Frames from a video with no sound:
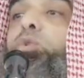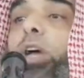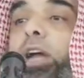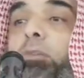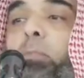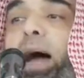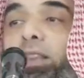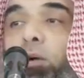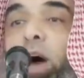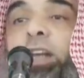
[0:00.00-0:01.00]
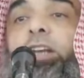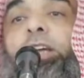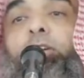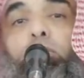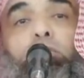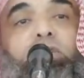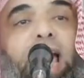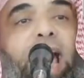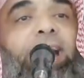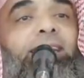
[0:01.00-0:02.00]
swear by the one in whose
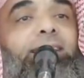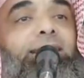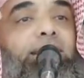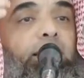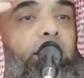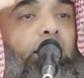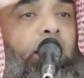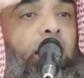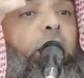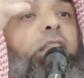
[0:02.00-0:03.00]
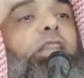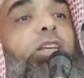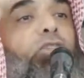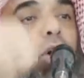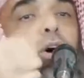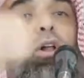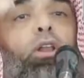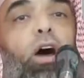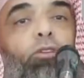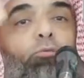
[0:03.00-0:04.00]
hand the
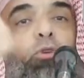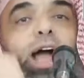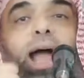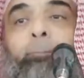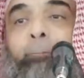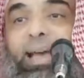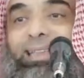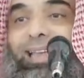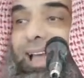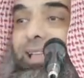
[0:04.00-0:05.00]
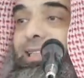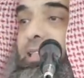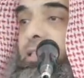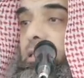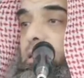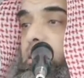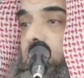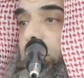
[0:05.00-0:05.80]
soul of Muhammad is.